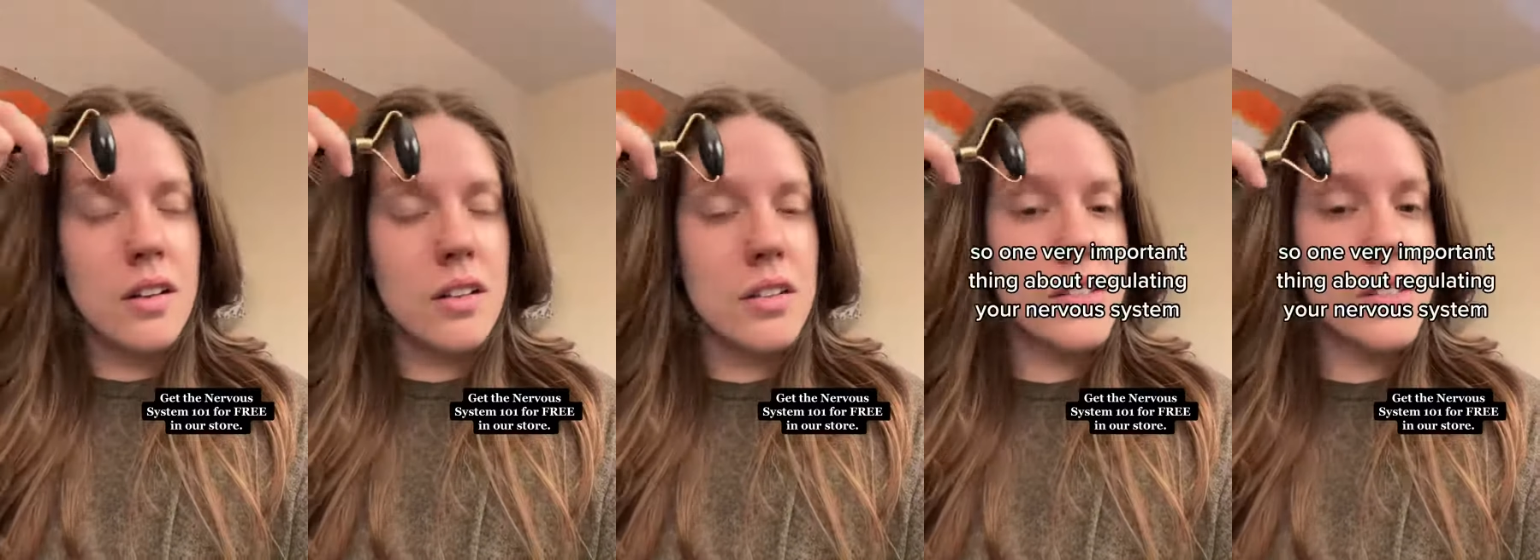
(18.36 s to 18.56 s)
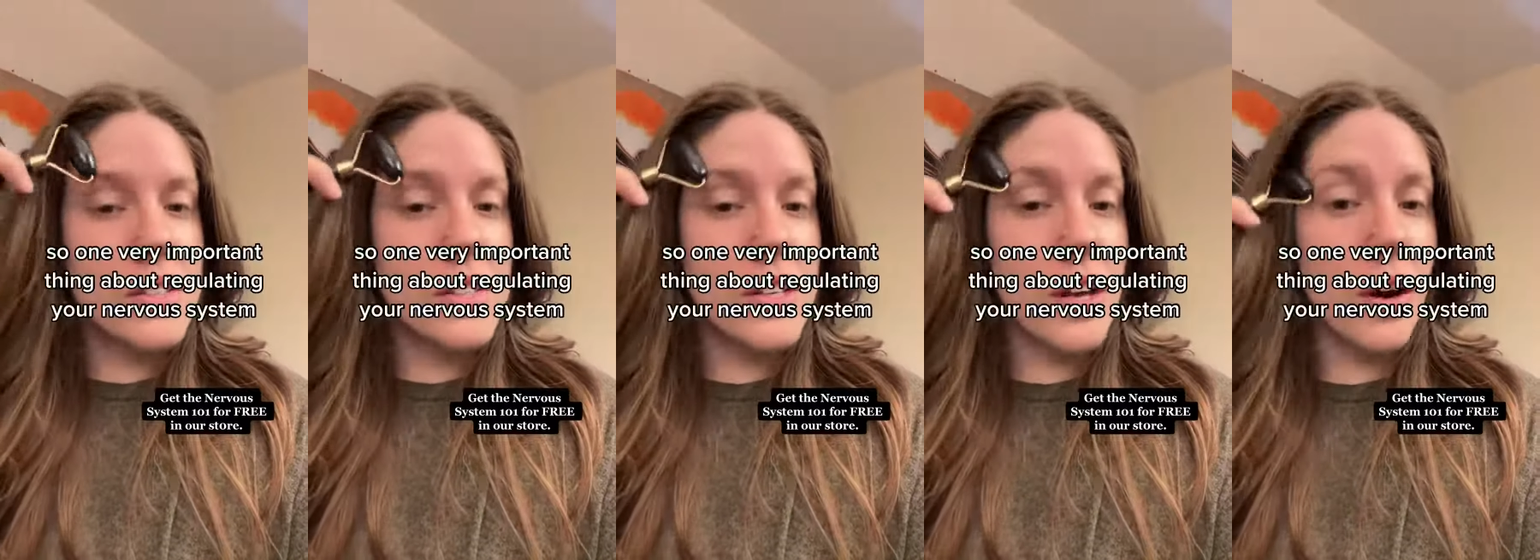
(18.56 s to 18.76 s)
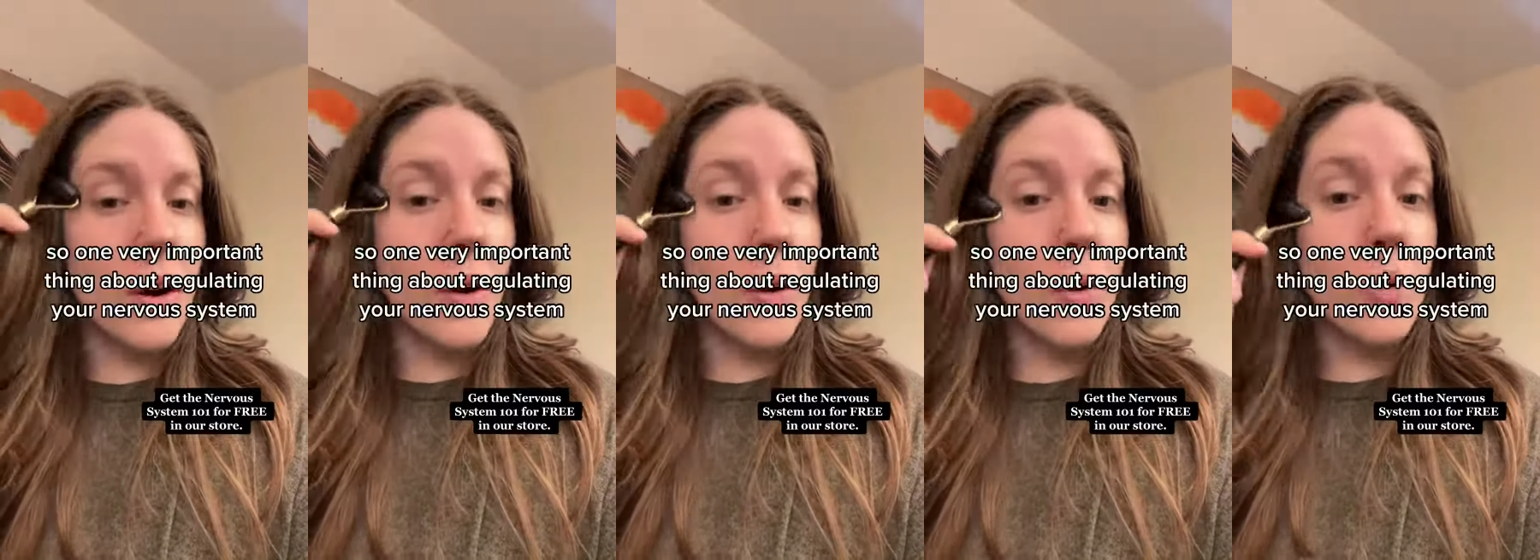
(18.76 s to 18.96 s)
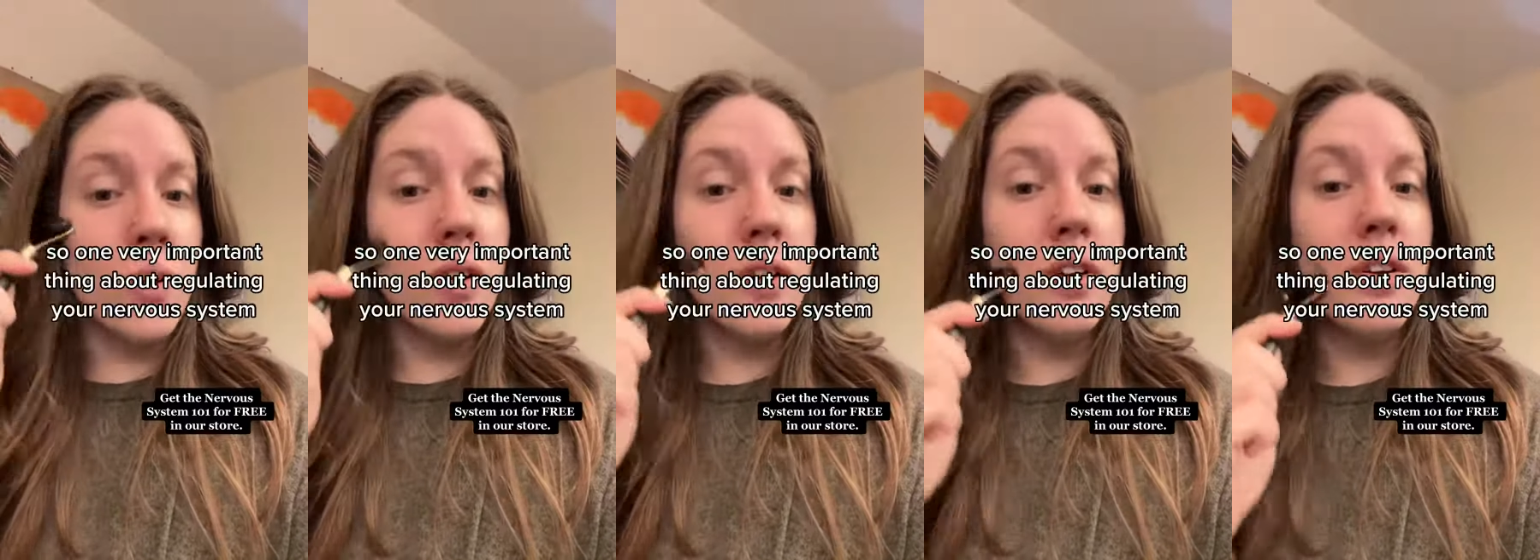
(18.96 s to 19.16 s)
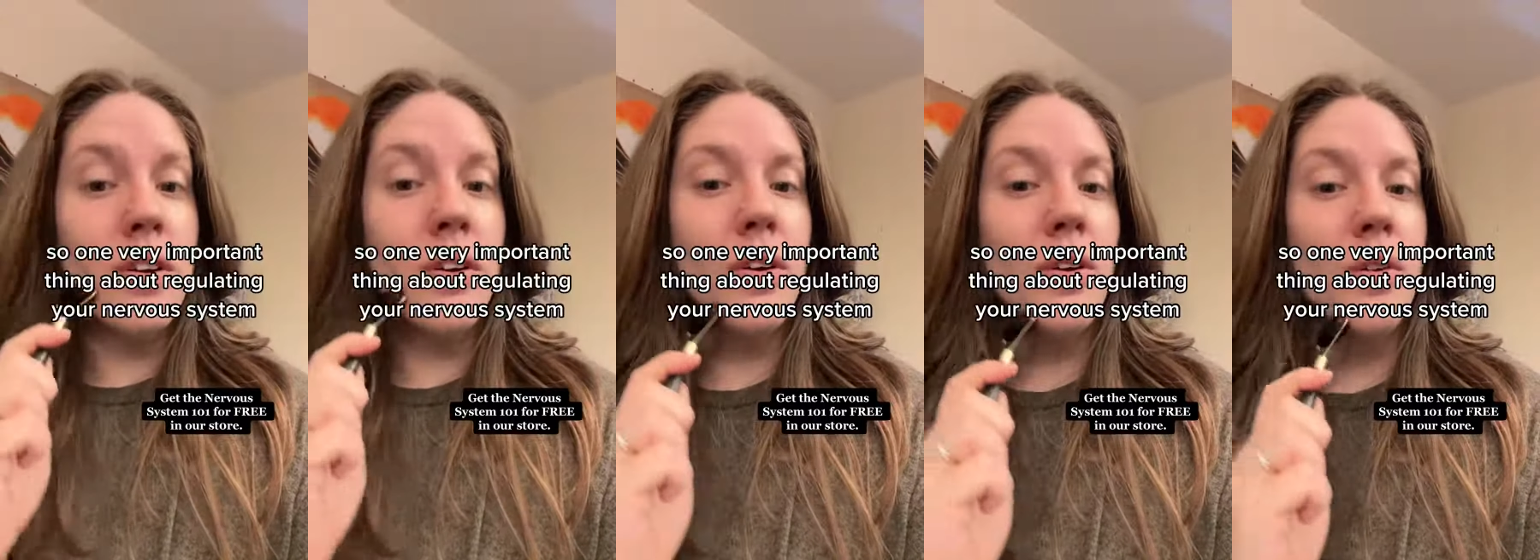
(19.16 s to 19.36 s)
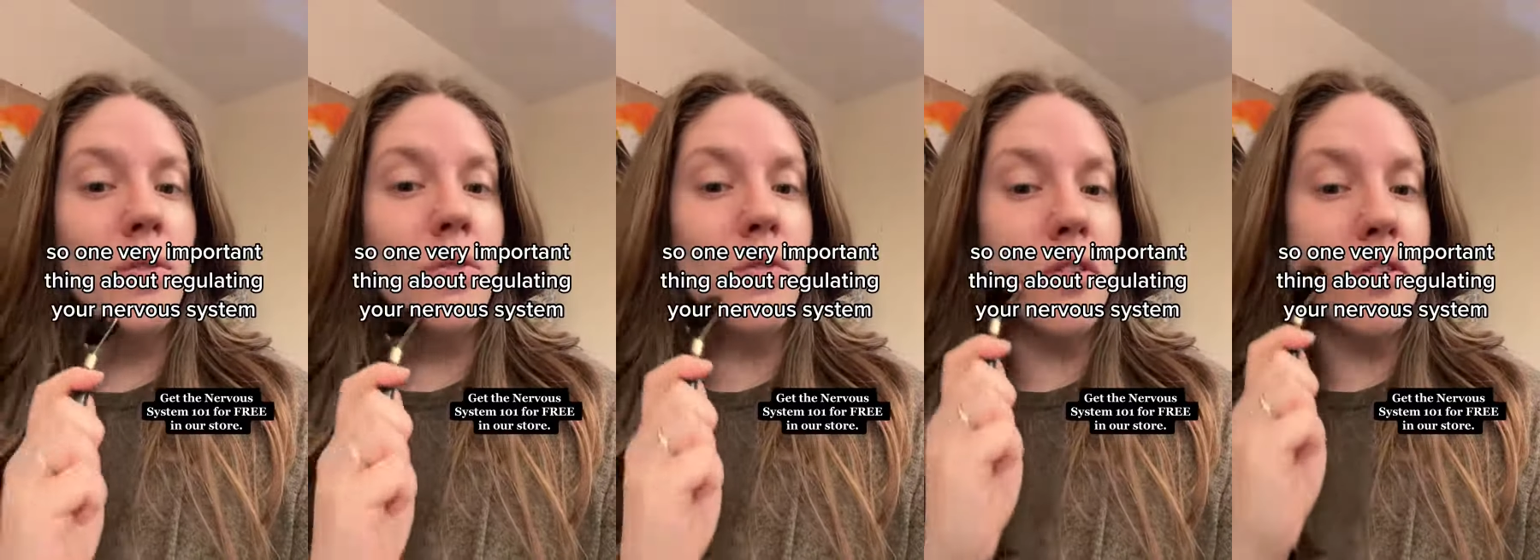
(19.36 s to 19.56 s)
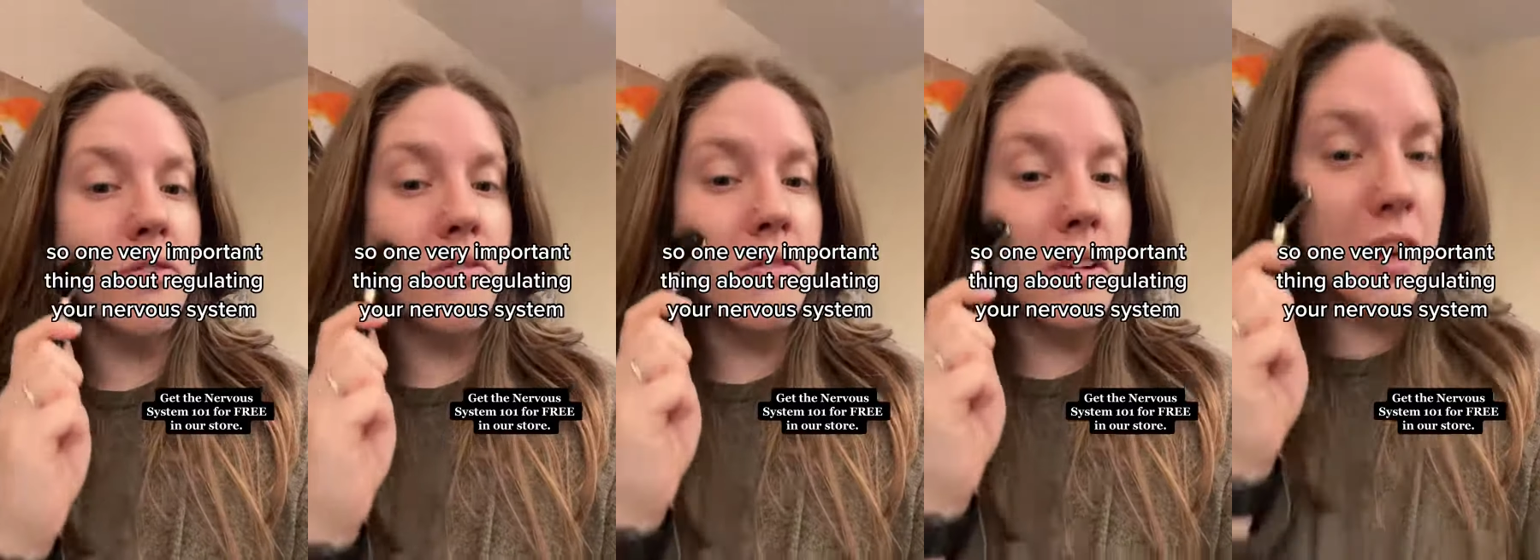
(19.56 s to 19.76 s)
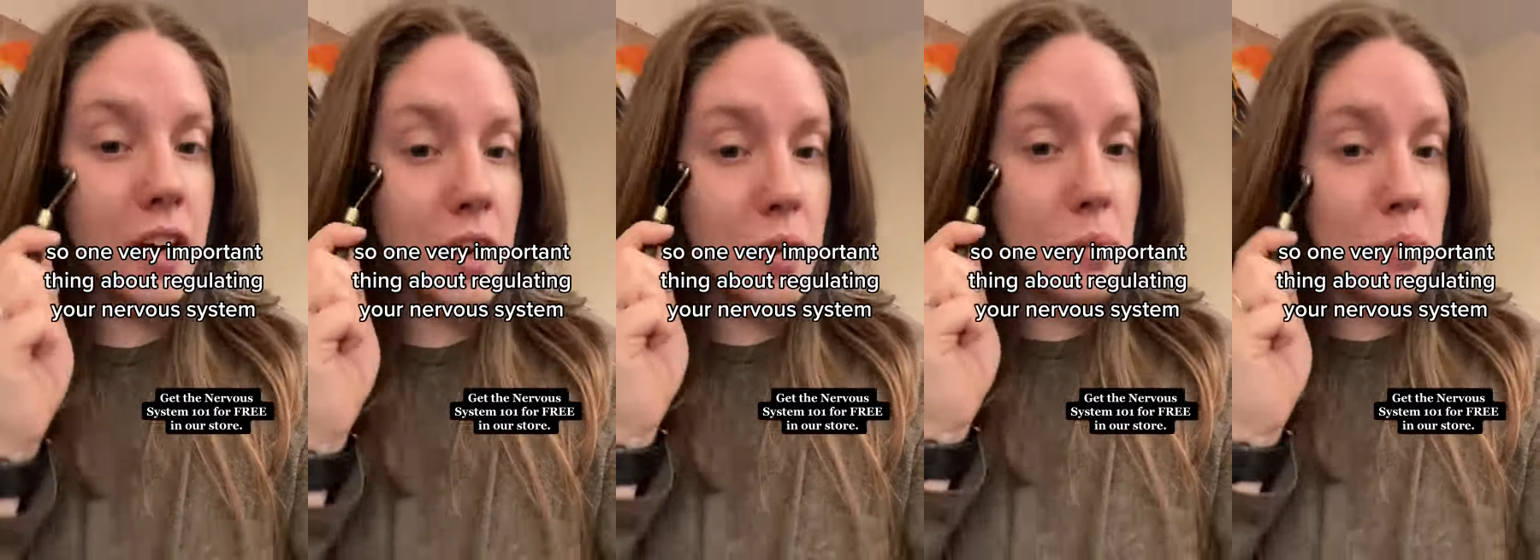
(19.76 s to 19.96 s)
So, one
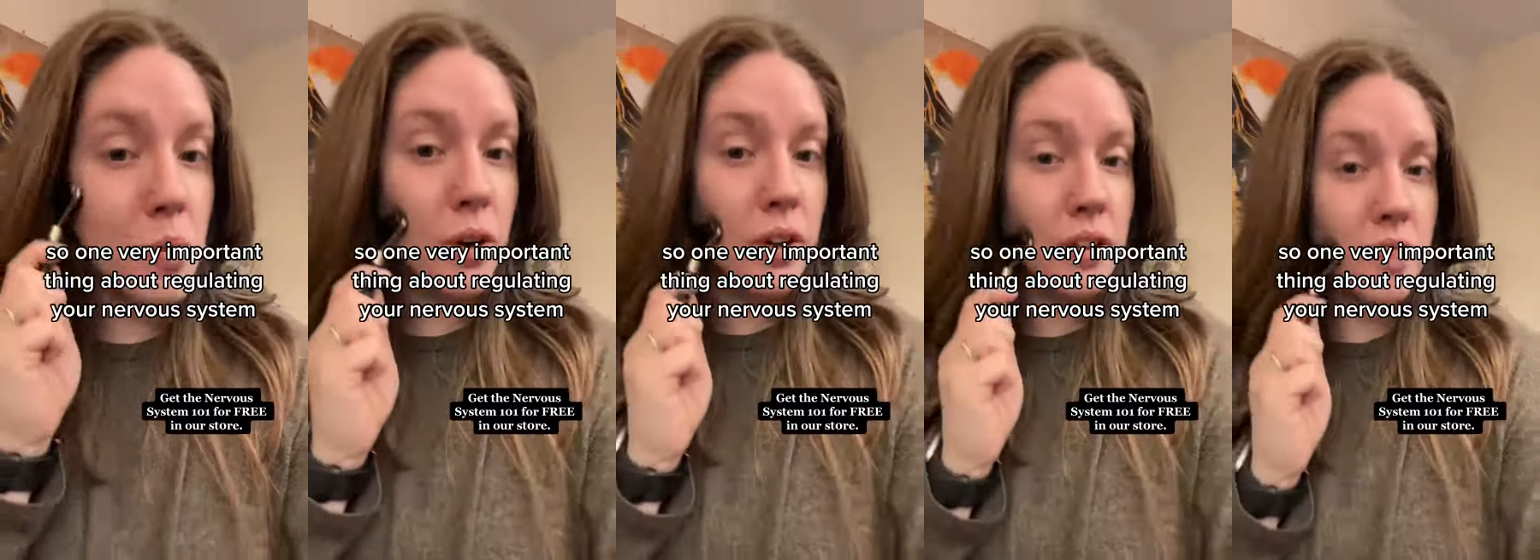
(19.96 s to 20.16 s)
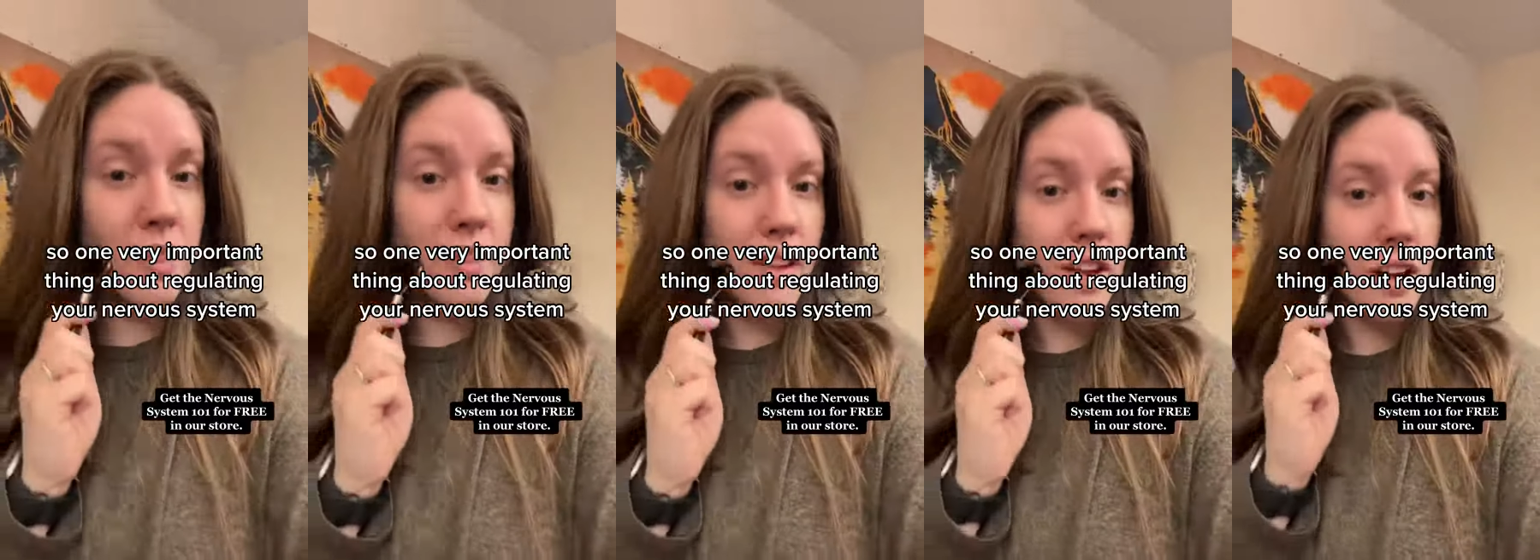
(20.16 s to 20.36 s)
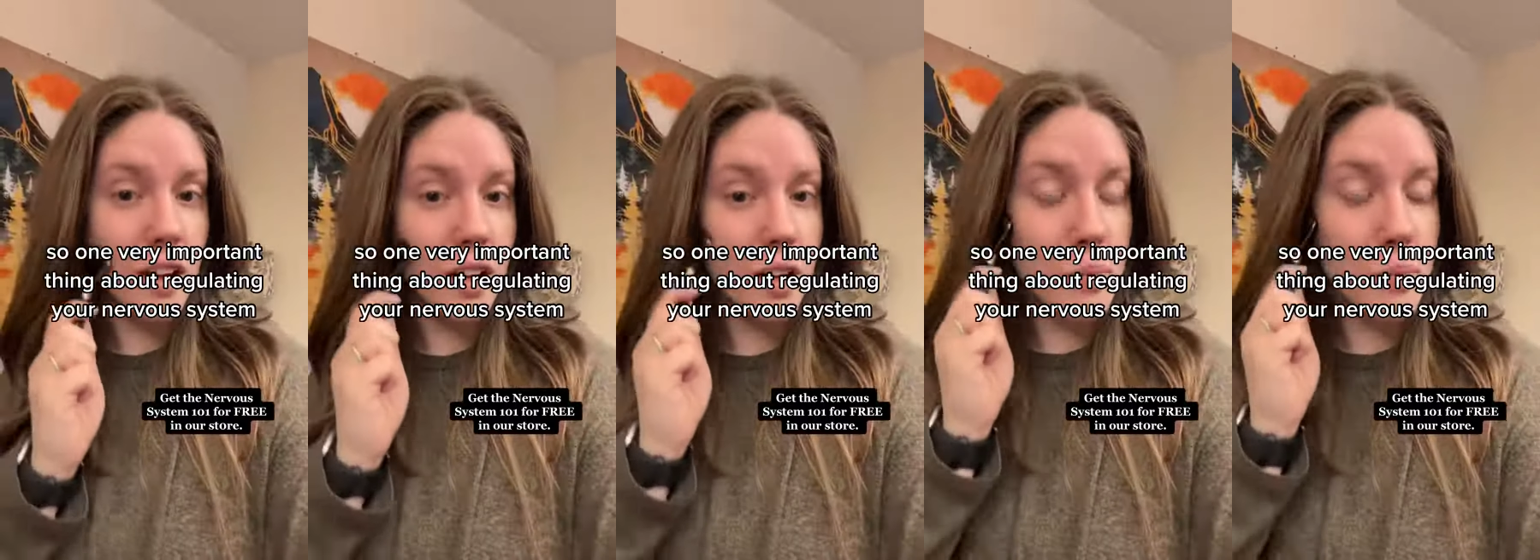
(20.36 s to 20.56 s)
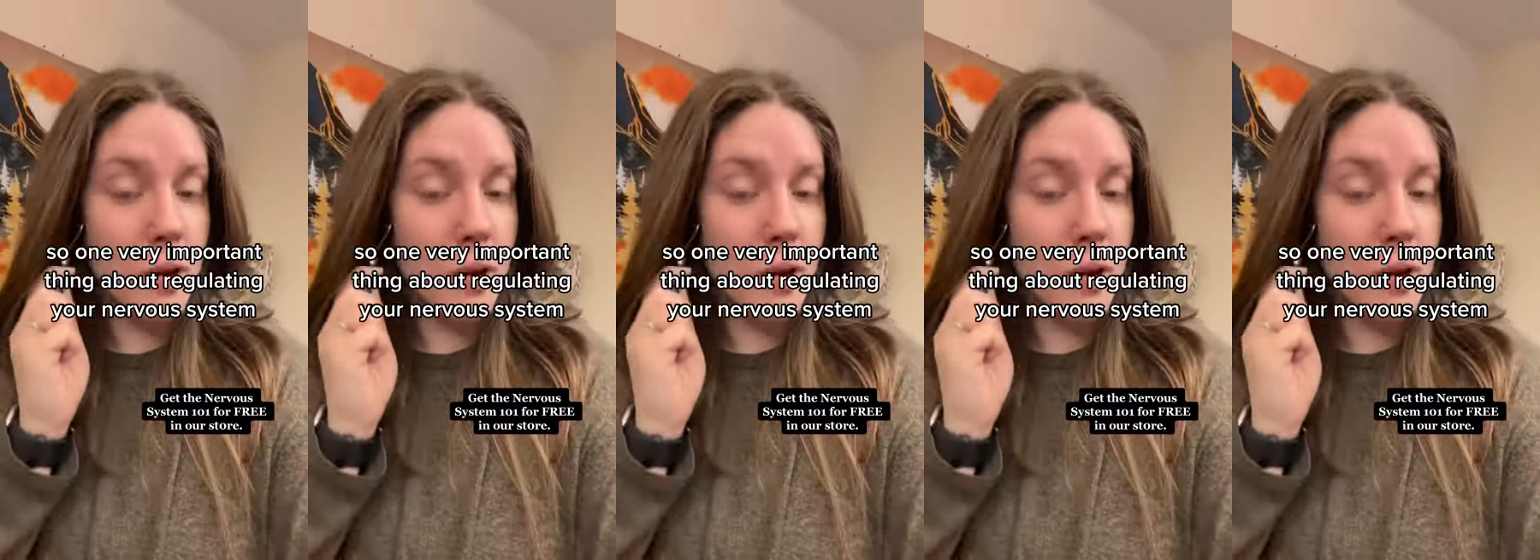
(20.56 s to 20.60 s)
very important thing